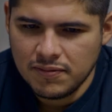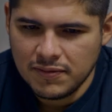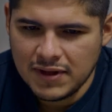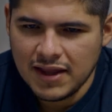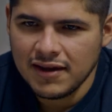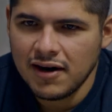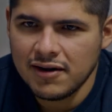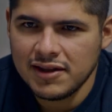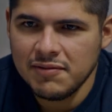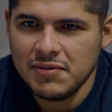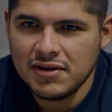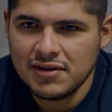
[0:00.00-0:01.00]
That hard
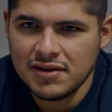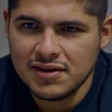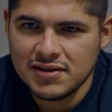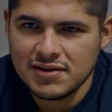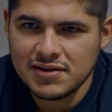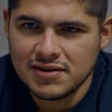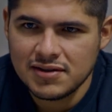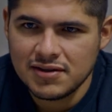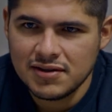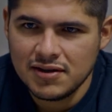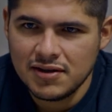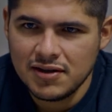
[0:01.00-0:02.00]
limit is
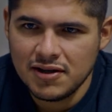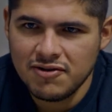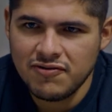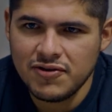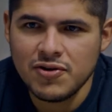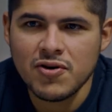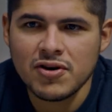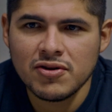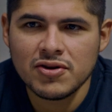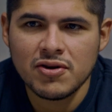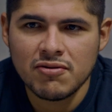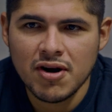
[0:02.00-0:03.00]
if you are
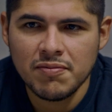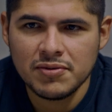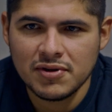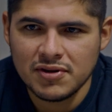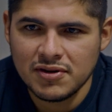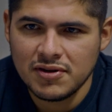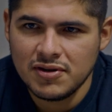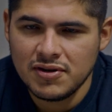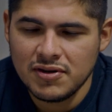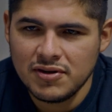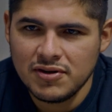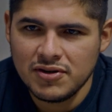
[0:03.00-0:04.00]
not corrupt,
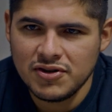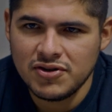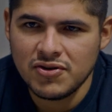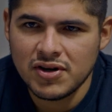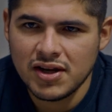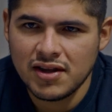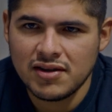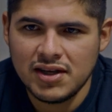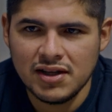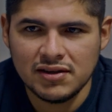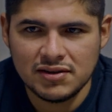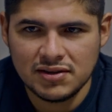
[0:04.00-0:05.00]
you're gonna get
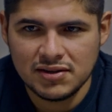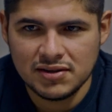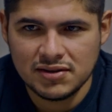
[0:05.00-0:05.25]
killed.